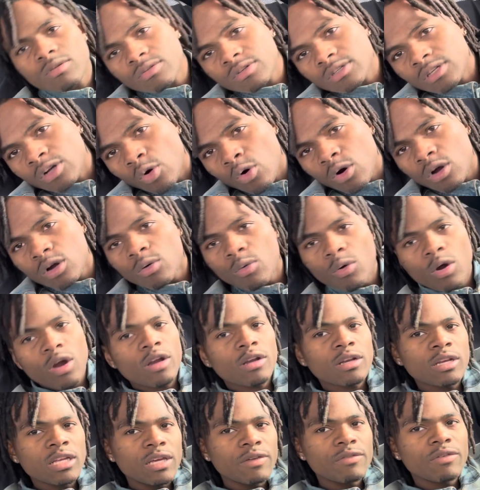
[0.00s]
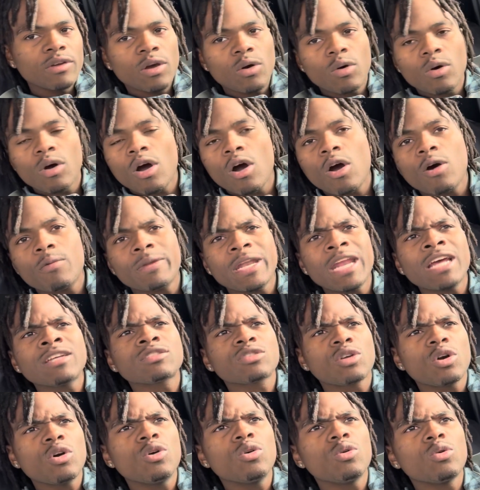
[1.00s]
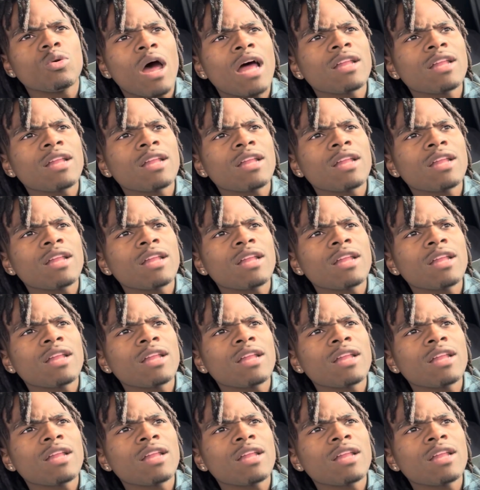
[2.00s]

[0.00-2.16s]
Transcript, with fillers: to work, leaving, going home, and that's cool.